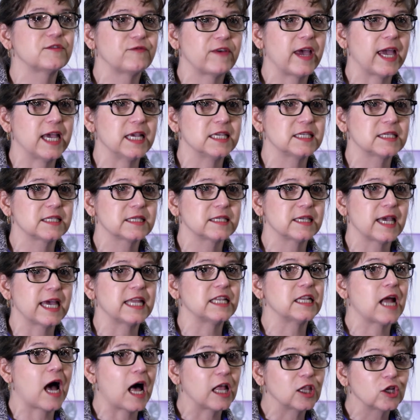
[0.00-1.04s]
face
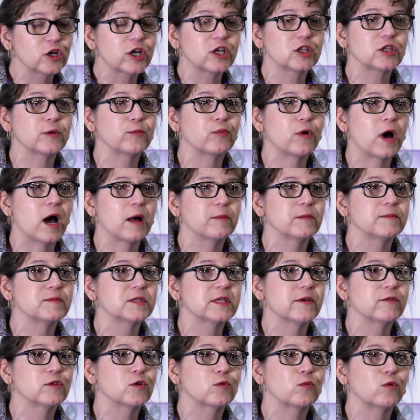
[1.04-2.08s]
and not look at the problems
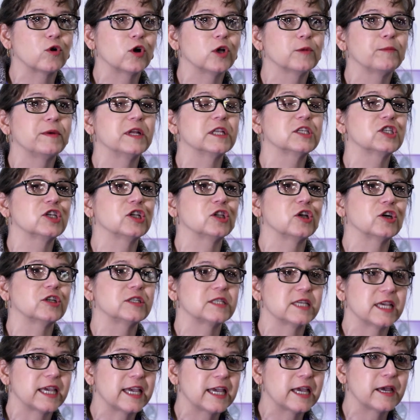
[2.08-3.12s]
of the world, but to look
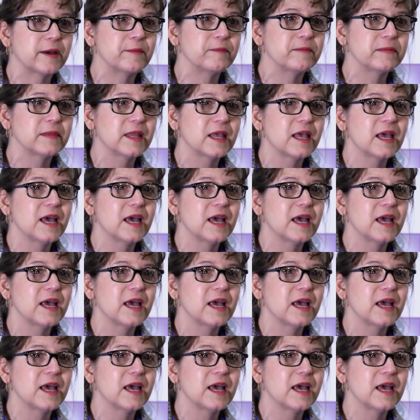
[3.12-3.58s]
to him,